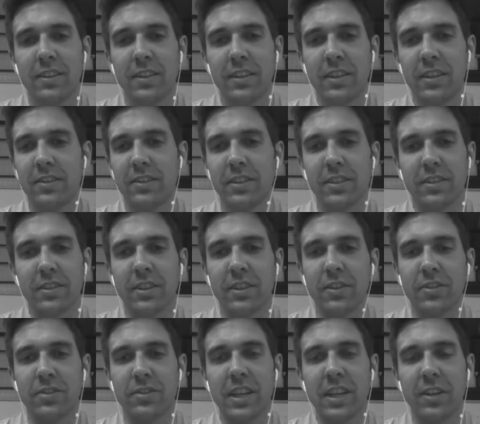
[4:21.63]
It's just,
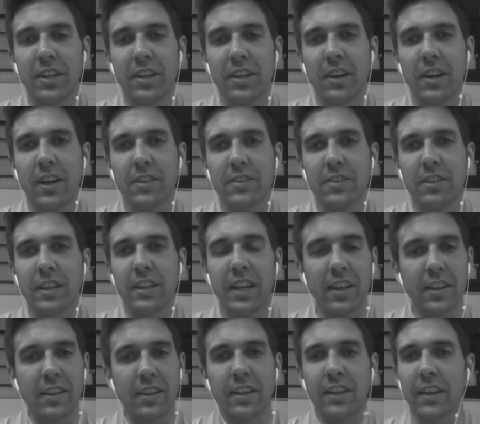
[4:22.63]
saving costs on
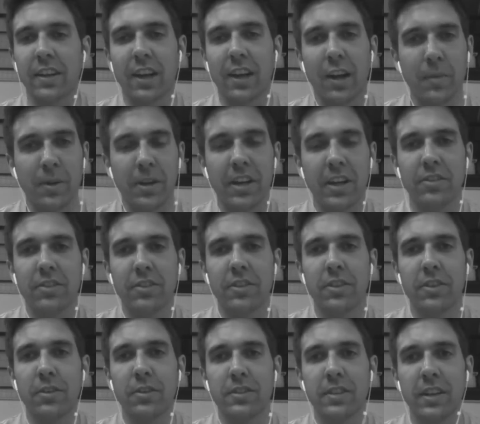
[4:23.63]
anything: accommodation,
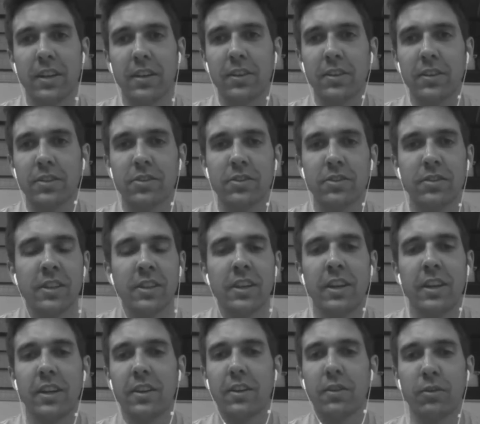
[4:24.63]
hotels,
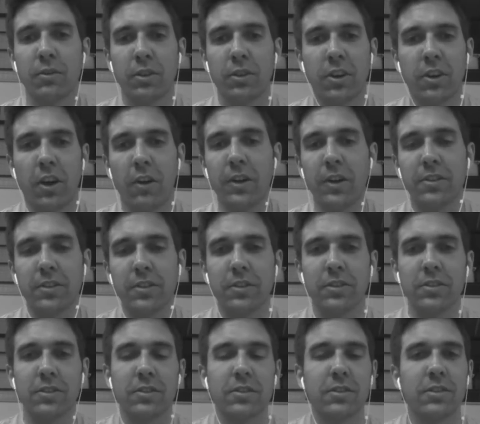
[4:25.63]
car
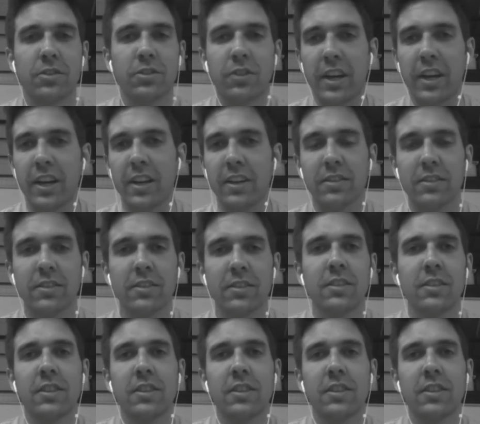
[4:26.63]
rentals, trains,